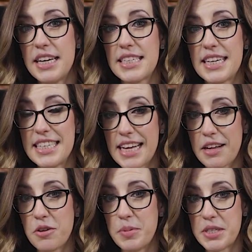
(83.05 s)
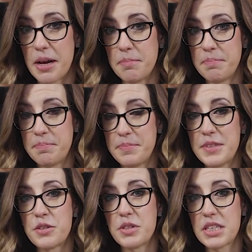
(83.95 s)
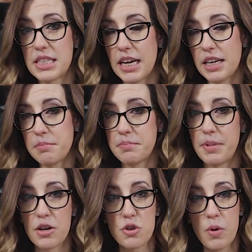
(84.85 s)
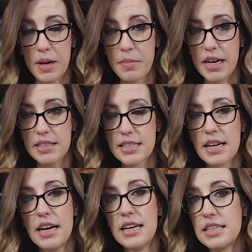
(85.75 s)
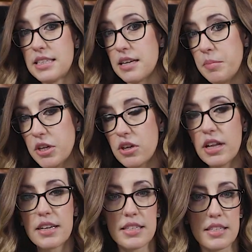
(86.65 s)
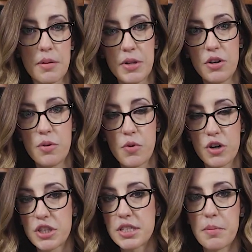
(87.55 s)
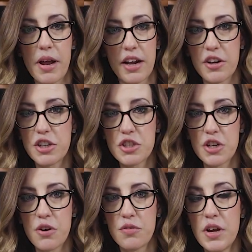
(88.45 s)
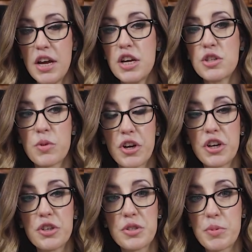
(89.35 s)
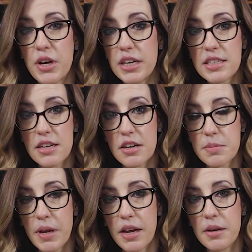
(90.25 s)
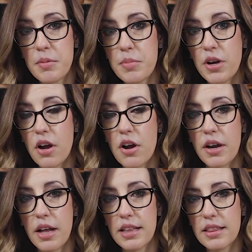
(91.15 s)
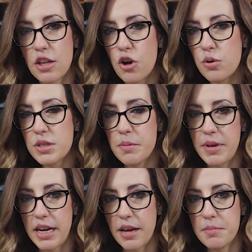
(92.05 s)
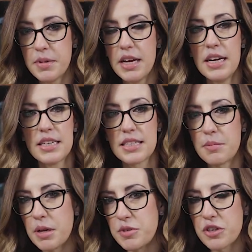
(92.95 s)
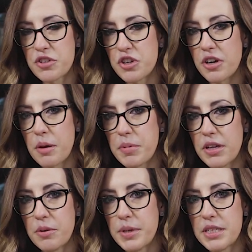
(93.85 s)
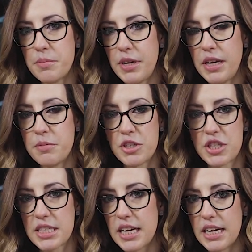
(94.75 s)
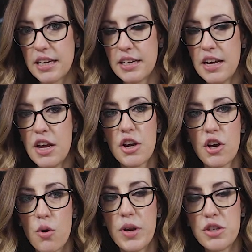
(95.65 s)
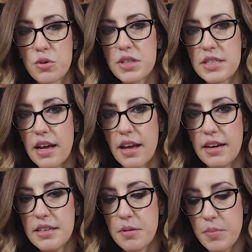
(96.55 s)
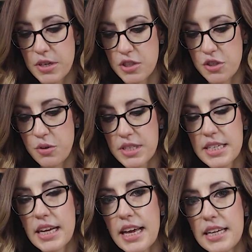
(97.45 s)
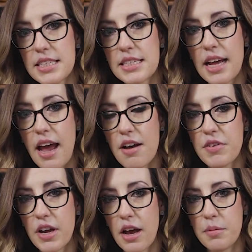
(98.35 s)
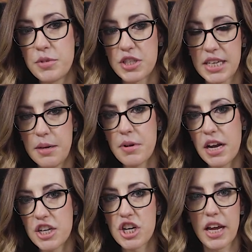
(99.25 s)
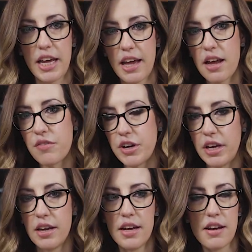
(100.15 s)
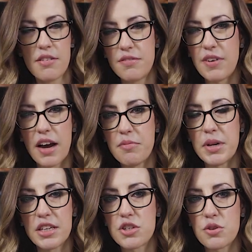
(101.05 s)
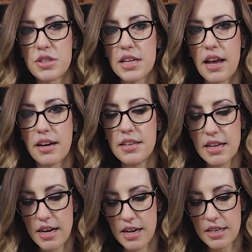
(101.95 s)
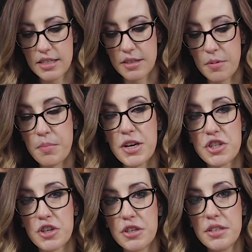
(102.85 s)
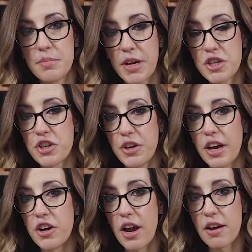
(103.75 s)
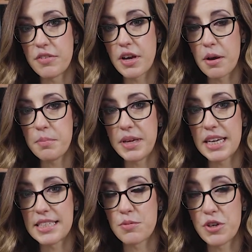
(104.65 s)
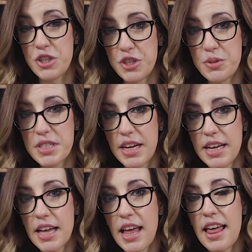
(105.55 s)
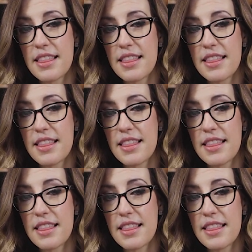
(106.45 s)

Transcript: It's gonna take a little bit of time. So it's gonna take about 20 minutes, some a little less, some a little more, just depending on your stove. So what you're gonna do is put it in a saucepan, put it on low to medium. Sometimes you have to turn up a little bit to medium to just get it going towards the end. But as soon as it hits 1/2 cup, just keep kind of checking it every 5 minutes towards the end to measure, make sure you got your 1/2 cup, because reducing